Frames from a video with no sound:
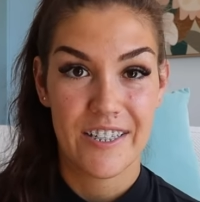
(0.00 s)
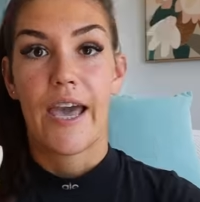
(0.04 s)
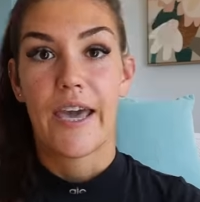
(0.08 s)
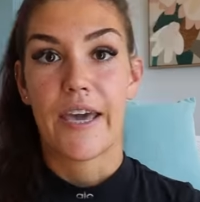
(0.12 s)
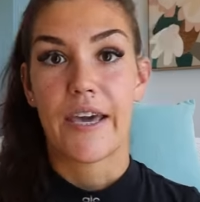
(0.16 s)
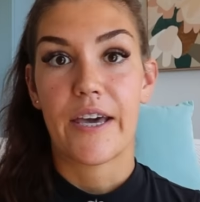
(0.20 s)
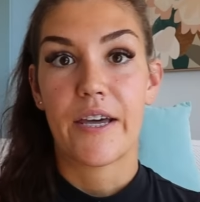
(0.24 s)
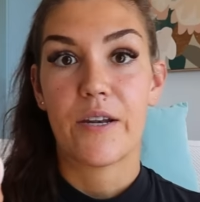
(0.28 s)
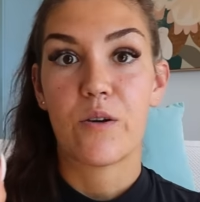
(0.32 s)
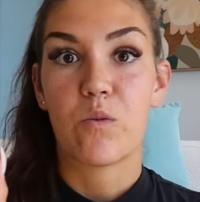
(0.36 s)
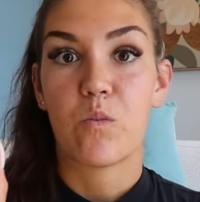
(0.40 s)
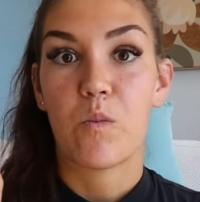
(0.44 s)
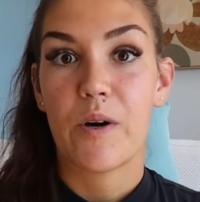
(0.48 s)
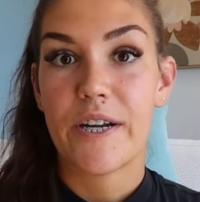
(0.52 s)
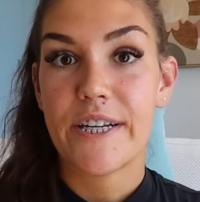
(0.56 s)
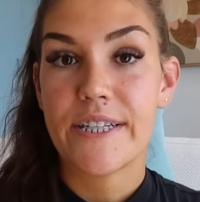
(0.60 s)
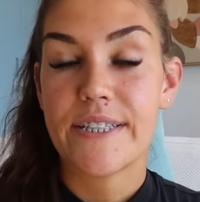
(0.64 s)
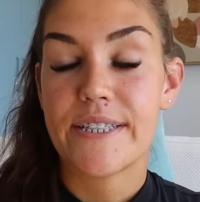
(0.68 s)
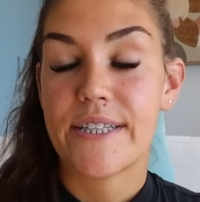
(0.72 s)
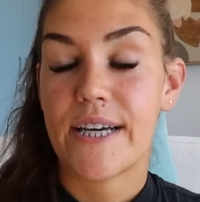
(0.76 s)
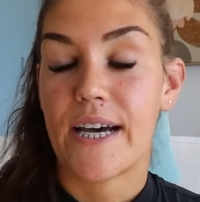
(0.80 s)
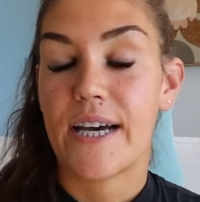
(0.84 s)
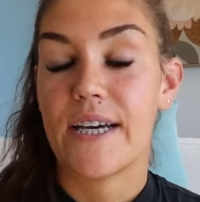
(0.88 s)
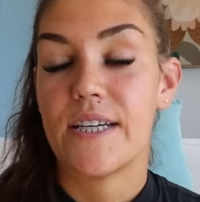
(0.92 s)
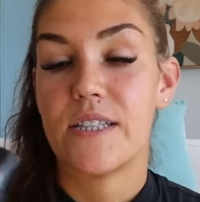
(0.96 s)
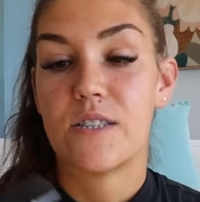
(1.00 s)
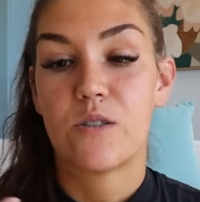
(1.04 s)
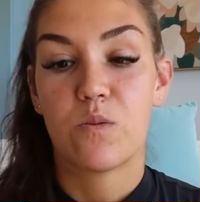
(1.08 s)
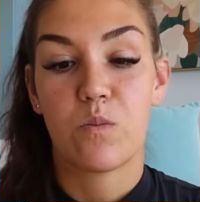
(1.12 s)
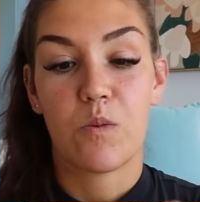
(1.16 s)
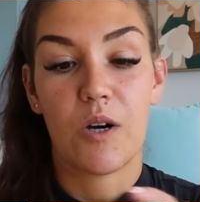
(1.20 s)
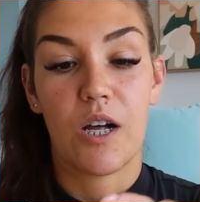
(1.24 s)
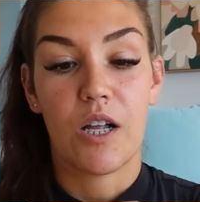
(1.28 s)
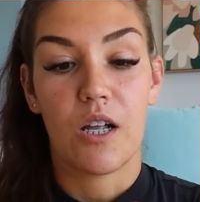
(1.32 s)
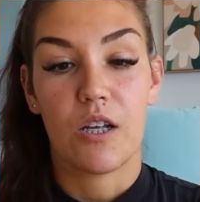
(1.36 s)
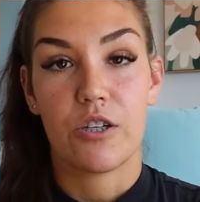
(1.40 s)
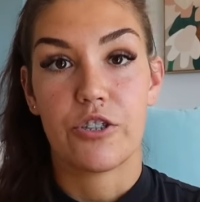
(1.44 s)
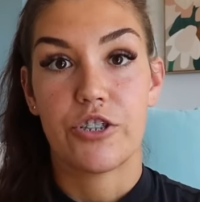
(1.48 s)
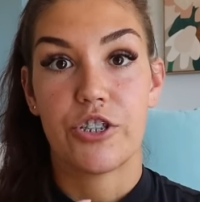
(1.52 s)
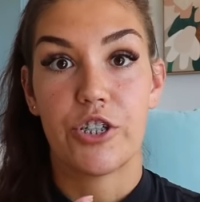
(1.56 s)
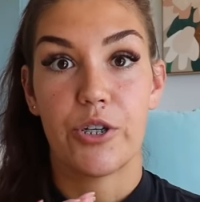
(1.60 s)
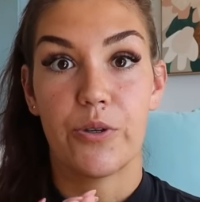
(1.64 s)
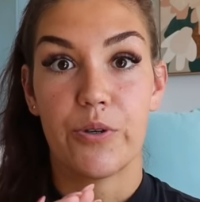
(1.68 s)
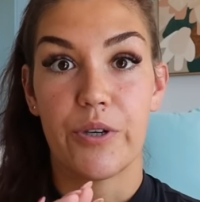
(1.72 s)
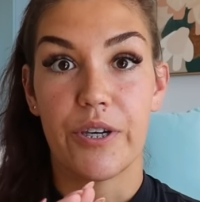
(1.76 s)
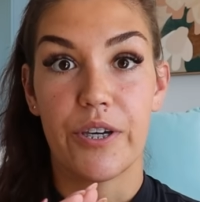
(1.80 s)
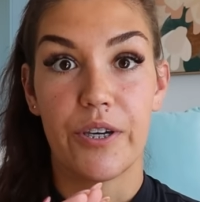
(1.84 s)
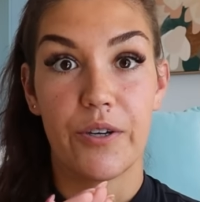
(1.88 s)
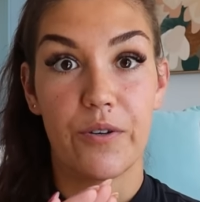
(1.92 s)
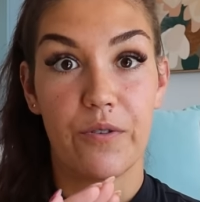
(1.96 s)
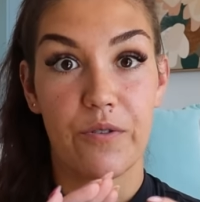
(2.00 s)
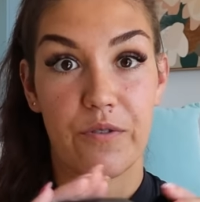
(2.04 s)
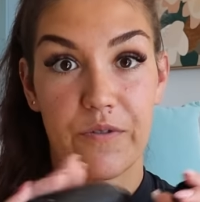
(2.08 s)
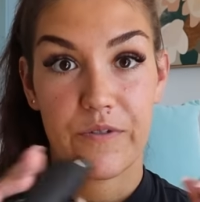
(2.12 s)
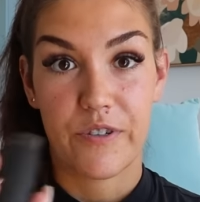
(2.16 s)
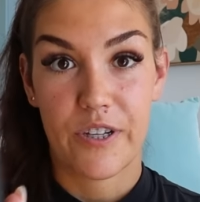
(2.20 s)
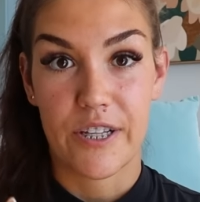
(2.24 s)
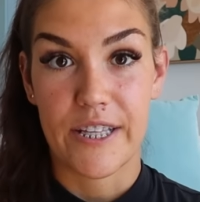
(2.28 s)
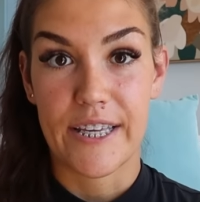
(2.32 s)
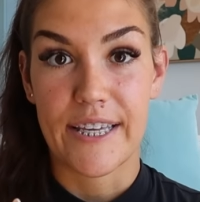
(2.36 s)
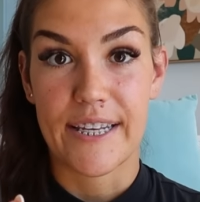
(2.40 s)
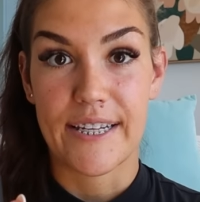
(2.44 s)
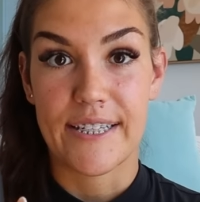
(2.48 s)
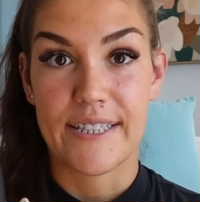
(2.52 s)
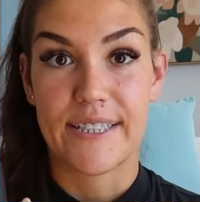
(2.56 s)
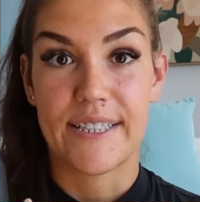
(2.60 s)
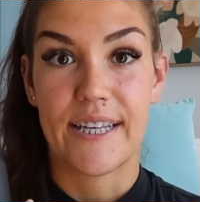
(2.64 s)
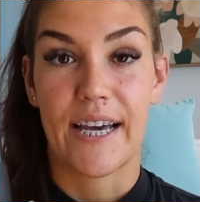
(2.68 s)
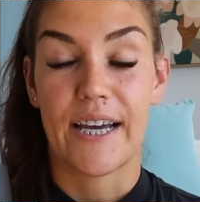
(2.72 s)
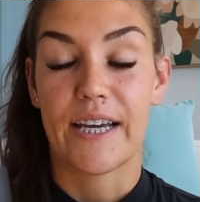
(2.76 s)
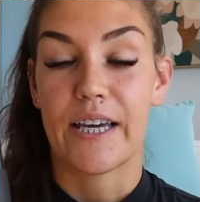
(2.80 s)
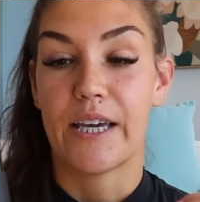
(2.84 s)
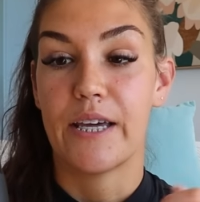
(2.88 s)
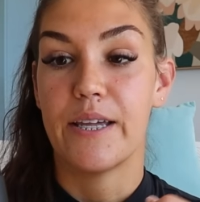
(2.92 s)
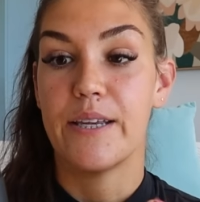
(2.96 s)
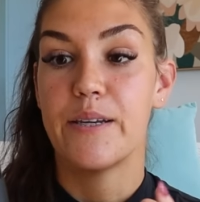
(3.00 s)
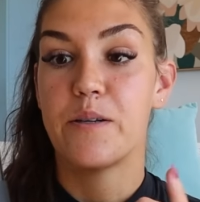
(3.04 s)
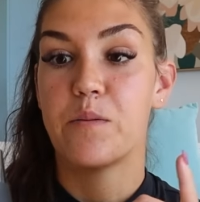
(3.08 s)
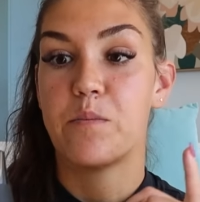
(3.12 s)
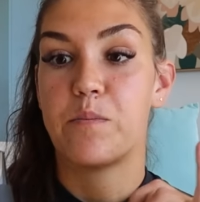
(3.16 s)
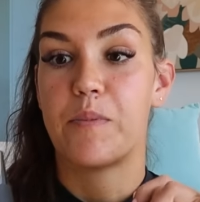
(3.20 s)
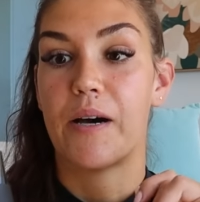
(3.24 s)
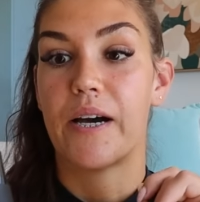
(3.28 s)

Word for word: And what it does, well, I'll show you fully in a second,